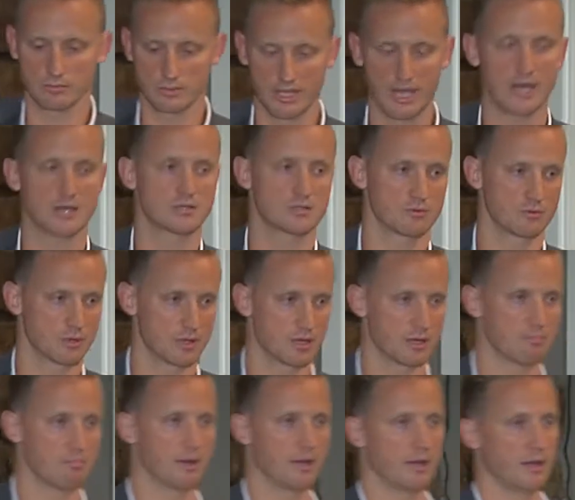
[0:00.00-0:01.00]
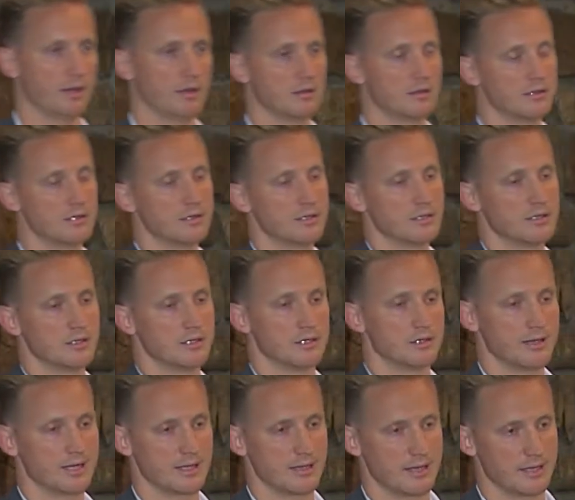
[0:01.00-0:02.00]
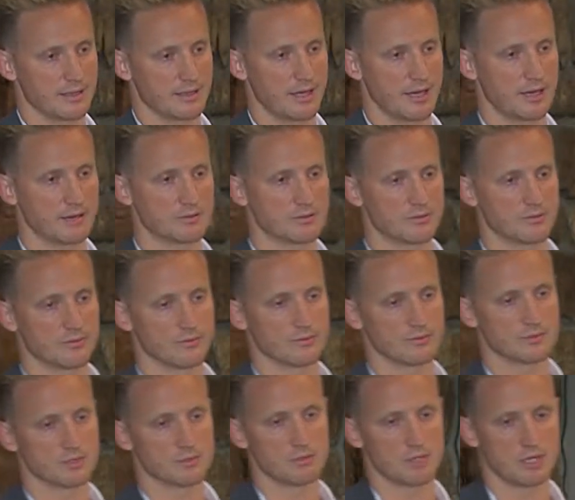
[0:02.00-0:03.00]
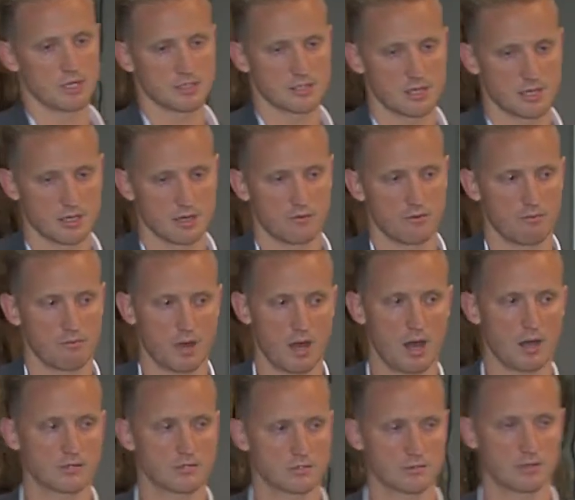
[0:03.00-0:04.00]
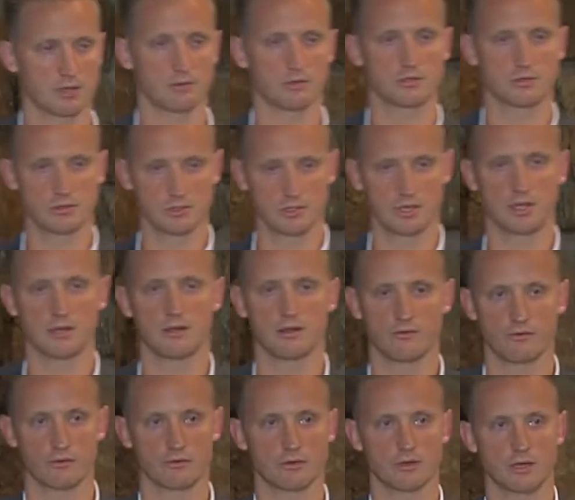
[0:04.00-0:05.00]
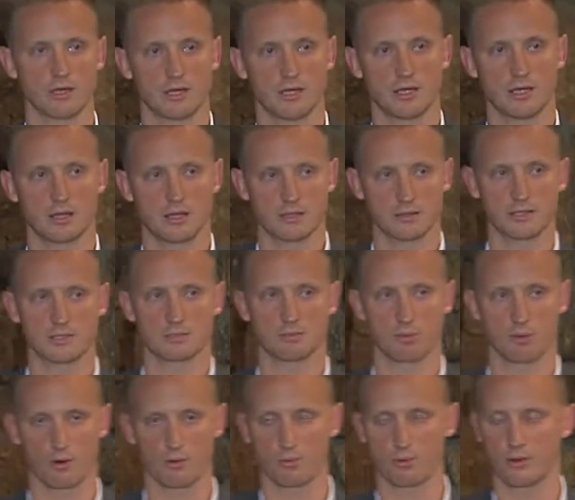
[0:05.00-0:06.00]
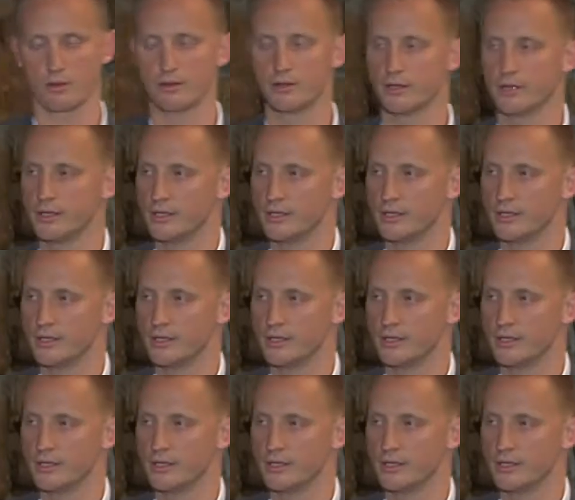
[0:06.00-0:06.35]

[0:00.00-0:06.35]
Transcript: cancer-related pain. That to me is in a different box, okay? We treat that differently, and I think that's appropriate.